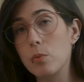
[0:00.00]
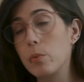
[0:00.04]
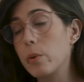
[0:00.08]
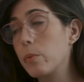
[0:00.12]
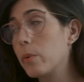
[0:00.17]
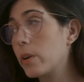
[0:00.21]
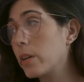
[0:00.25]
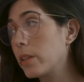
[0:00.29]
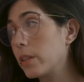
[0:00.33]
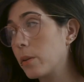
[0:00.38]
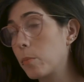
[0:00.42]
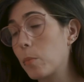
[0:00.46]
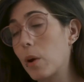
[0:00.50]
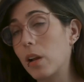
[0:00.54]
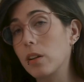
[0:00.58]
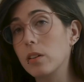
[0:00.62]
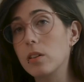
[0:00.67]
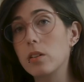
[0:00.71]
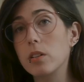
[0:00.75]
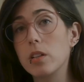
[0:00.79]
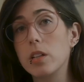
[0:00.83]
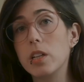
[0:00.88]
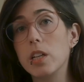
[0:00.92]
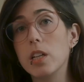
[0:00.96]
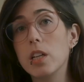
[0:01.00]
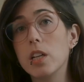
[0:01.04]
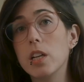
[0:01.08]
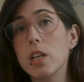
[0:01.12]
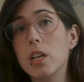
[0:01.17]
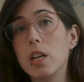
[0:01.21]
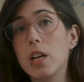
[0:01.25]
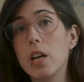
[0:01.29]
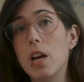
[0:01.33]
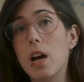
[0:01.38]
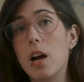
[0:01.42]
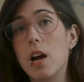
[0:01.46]
We were in the balcony,
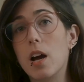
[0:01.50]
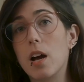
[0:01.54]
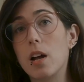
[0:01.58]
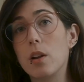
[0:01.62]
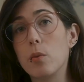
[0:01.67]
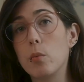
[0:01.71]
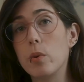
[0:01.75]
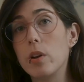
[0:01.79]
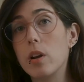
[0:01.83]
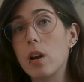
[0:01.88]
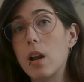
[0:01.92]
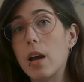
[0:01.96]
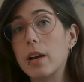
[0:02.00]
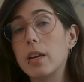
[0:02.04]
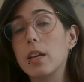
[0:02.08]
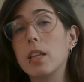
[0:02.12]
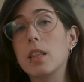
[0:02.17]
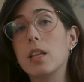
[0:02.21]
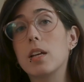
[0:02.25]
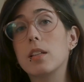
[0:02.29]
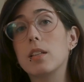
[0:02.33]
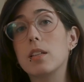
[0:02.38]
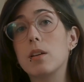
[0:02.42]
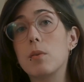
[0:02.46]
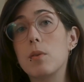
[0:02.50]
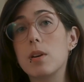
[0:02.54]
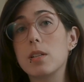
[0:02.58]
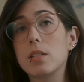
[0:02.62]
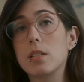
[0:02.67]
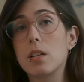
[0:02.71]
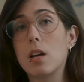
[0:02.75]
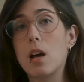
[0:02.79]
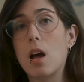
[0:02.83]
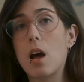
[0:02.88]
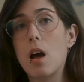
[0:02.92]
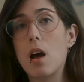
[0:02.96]
and we're lucky that there
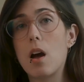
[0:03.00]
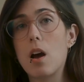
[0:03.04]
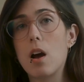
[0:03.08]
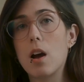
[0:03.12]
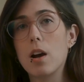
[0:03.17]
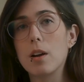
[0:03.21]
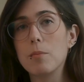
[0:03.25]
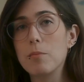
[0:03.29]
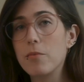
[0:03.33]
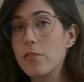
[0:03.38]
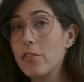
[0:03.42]
was a